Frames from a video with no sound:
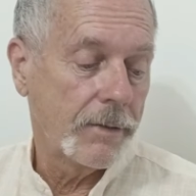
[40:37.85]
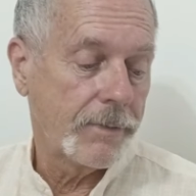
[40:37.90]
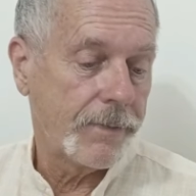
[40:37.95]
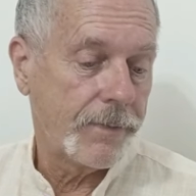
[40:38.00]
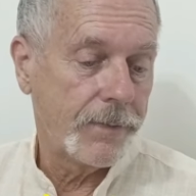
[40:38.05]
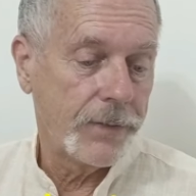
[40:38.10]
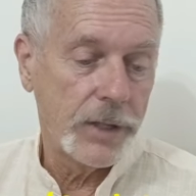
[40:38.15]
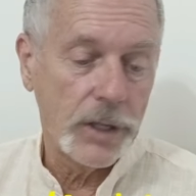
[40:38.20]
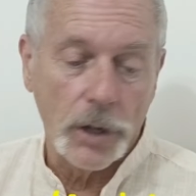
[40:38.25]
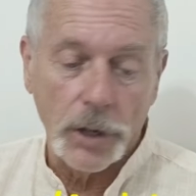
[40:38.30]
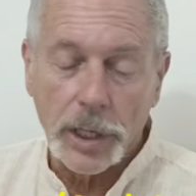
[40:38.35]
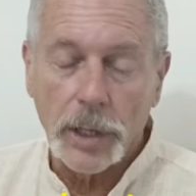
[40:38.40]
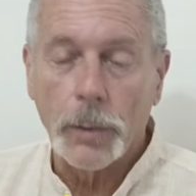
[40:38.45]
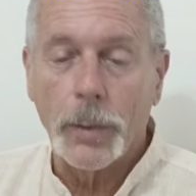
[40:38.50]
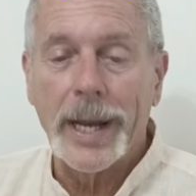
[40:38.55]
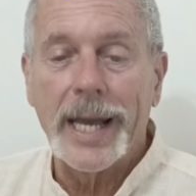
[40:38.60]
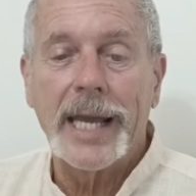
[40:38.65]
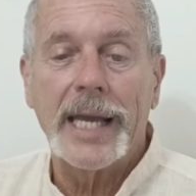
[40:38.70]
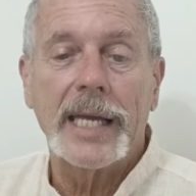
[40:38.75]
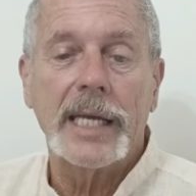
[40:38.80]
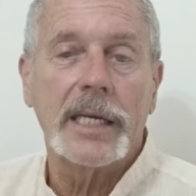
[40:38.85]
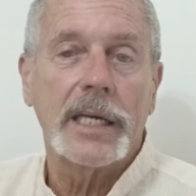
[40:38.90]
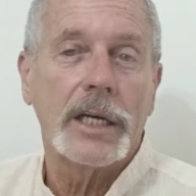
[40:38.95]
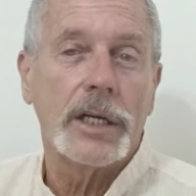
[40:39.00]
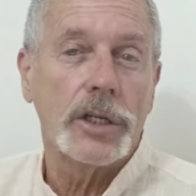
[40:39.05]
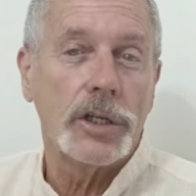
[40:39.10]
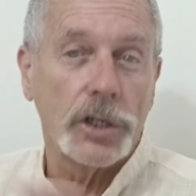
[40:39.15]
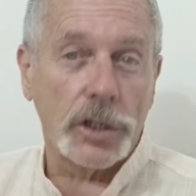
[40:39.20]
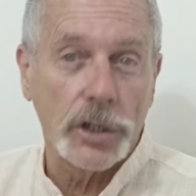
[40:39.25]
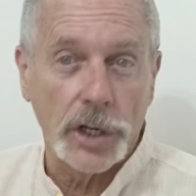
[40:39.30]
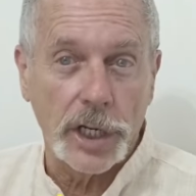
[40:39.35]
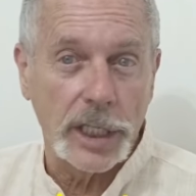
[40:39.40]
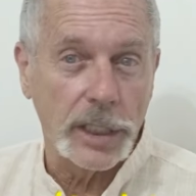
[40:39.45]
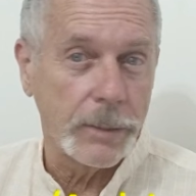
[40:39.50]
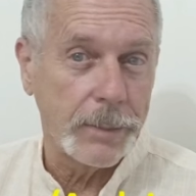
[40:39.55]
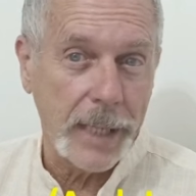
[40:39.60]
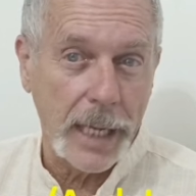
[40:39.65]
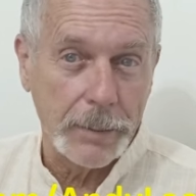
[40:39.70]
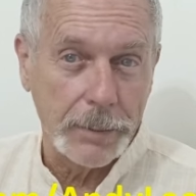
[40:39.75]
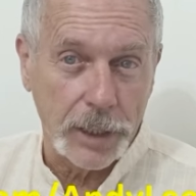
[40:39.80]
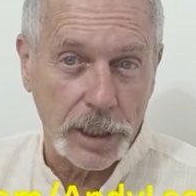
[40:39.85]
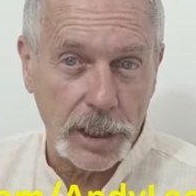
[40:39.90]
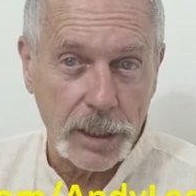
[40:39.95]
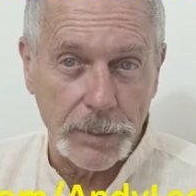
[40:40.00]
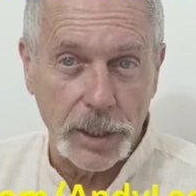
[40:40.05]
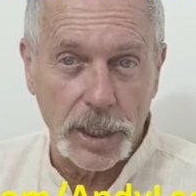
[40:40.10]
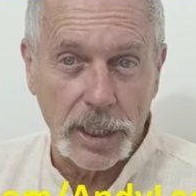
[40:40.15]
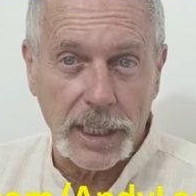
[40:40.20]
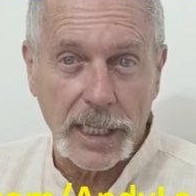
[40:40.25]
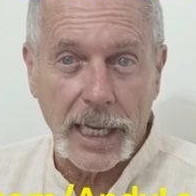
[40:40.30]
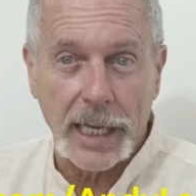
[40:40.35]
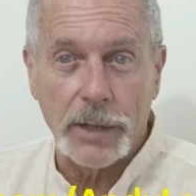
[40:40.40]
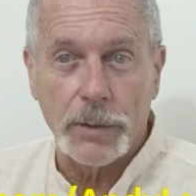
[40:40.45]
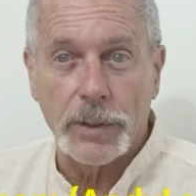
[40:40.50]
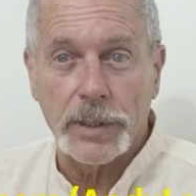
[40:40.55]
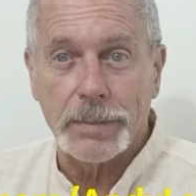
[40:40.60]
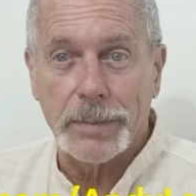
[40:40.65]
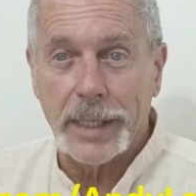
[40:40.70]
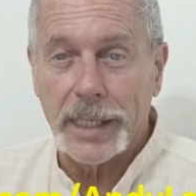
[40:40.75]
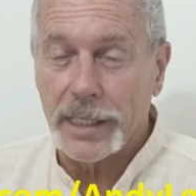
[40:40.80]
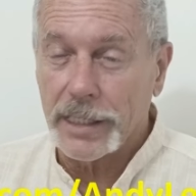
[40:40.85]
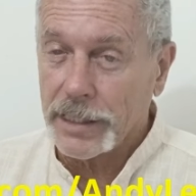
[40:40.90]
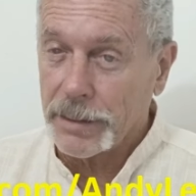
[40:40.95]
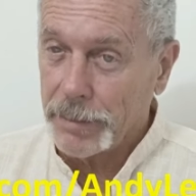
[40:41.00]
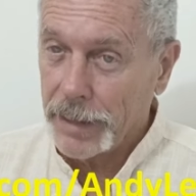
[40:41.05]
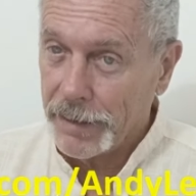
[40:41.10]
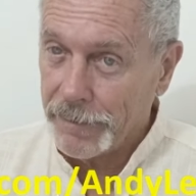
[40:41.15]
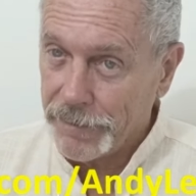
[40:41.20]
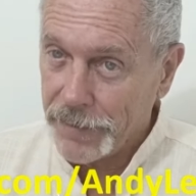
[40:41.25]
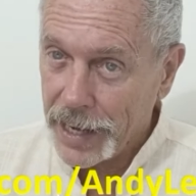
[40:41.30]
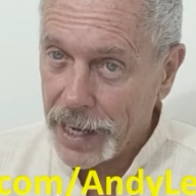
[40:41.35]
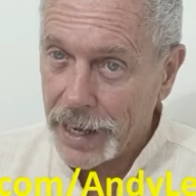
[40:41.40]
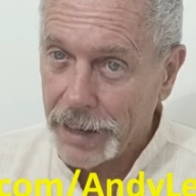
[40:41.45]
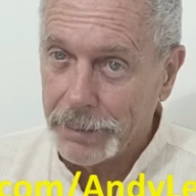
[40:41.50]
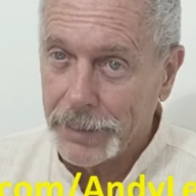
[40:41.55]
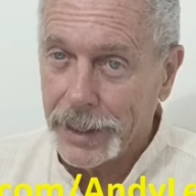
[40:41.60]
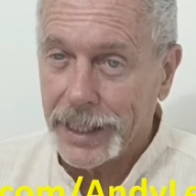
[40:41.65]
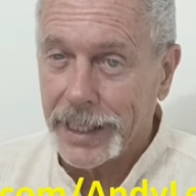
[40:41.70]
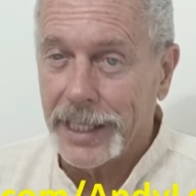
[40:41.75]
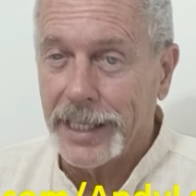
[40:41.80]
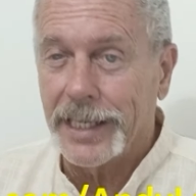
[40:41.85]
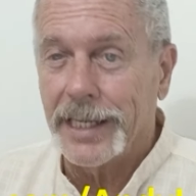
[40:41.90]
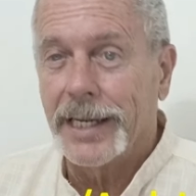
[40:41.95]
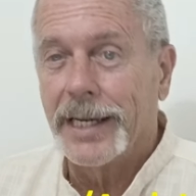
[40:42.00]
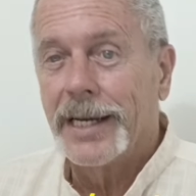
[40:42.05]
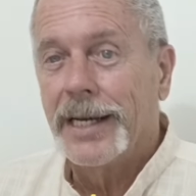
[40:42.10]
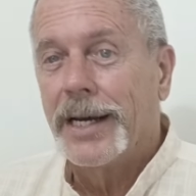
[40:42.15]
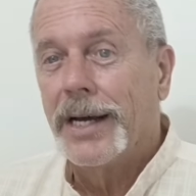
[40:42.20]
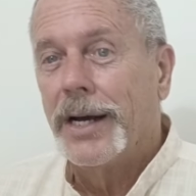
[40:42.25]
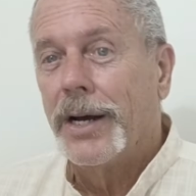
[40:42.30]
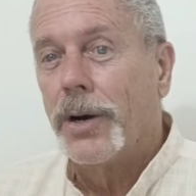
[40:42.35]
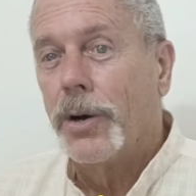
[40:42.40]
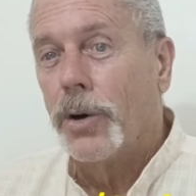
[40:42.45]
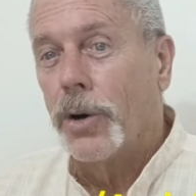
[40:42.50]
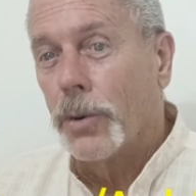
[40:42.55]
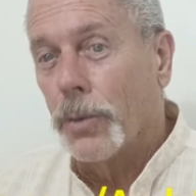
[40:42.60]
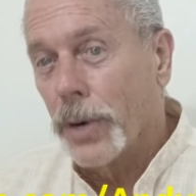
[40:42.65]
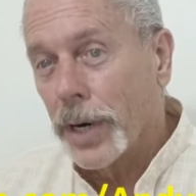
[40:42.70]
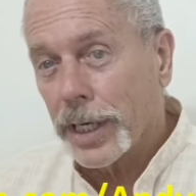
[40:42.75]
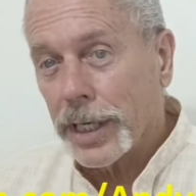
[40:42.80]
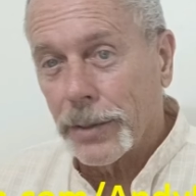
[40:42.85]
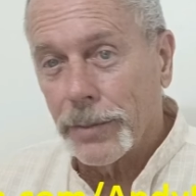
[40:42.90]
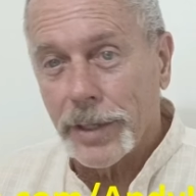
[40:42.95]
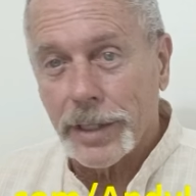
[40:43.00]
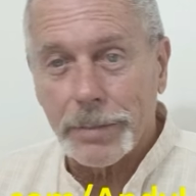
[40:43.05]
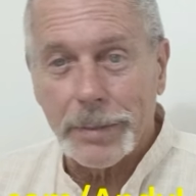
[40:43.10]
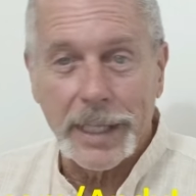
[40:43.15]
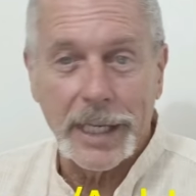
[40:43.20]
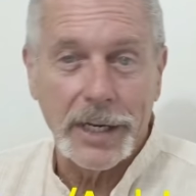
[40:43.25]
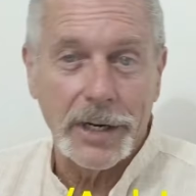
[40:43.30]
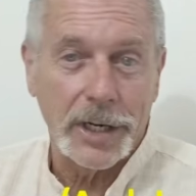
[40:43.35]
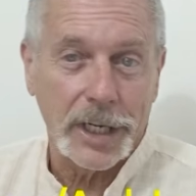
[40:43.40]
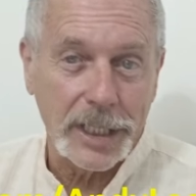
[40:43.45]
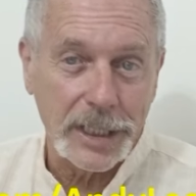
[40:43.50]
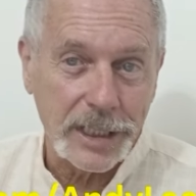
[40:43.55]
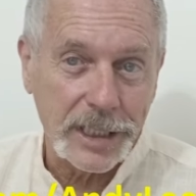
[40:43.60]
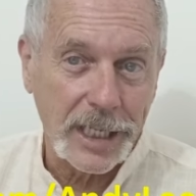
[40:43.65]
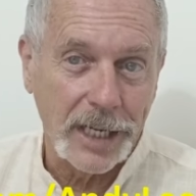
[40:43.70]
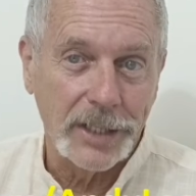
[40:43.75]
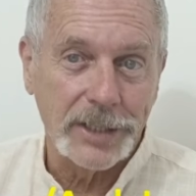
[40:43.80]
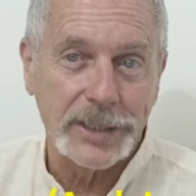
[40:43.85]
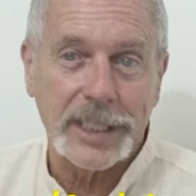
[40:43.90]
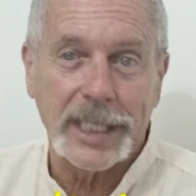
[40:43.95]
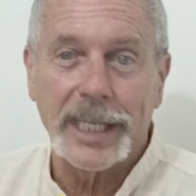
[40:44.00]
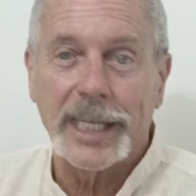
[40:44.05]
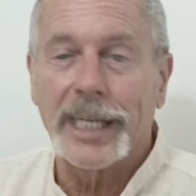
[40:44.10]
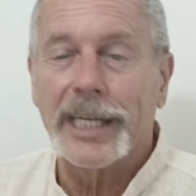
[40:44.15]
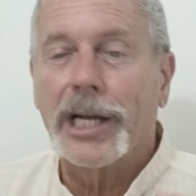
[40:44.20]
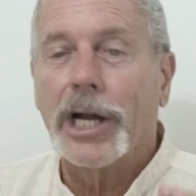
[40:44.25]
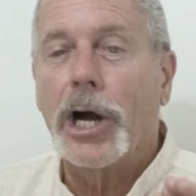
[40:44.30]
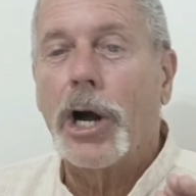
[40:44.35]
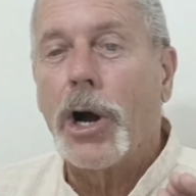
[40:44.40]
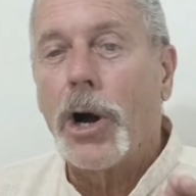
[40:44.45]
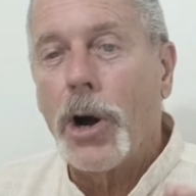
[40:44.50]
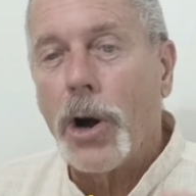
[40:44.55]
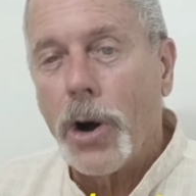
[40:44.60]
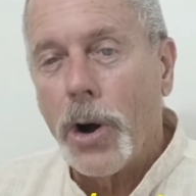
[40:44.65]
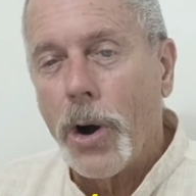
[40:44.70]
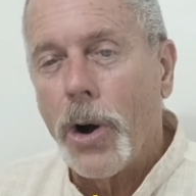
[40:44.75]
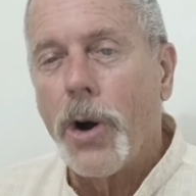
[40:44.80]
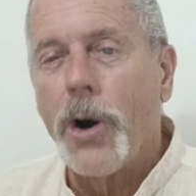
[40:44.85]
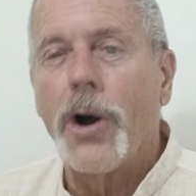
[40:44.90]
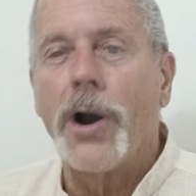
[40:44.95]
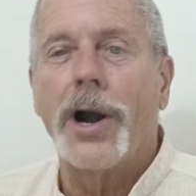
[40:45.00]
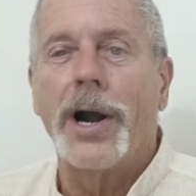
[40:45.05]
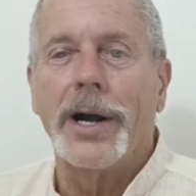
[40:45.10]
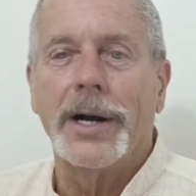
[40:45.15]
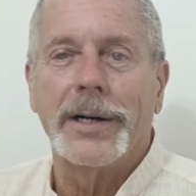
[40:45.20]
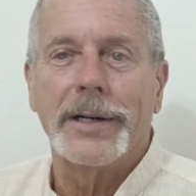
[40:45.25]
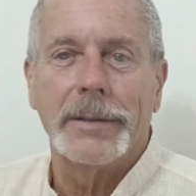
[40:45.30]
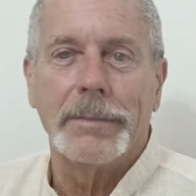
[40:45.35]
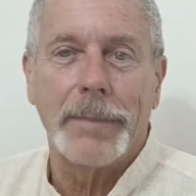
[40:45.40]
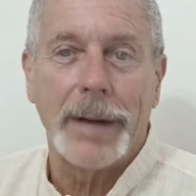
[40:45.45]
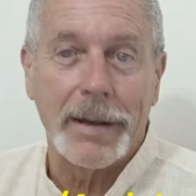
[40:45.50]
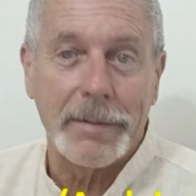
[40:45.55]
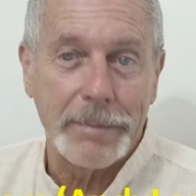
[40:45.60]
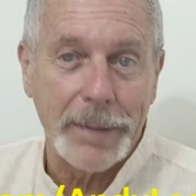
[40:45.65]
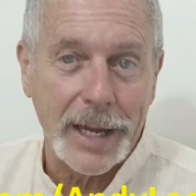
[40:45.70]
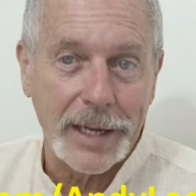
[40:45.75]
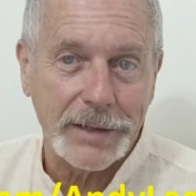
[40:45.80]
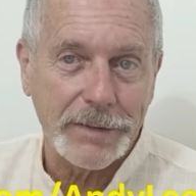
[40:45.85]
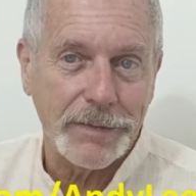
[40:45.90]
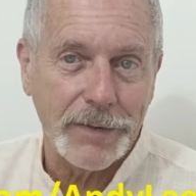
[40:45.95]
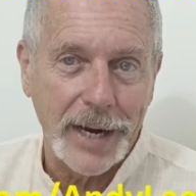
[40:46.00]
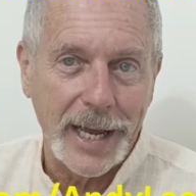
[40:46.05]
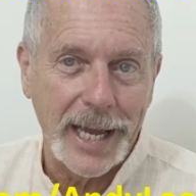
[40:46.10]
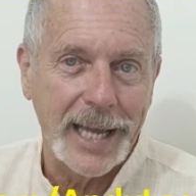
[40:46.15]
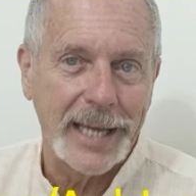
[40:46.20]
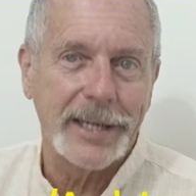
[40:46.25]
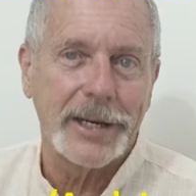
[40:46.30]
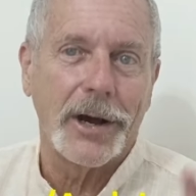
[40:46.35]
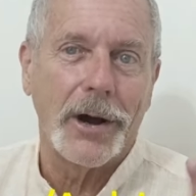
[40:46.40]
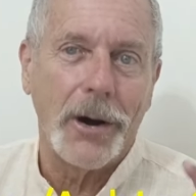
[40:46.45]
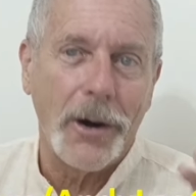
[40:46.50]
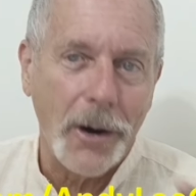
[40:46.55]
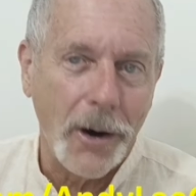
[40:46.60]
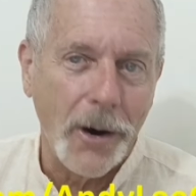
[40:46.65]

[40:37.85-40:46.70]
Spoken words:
If the only way you're going to be able to communicate with me is to be family or working with me or consulting or my best friend,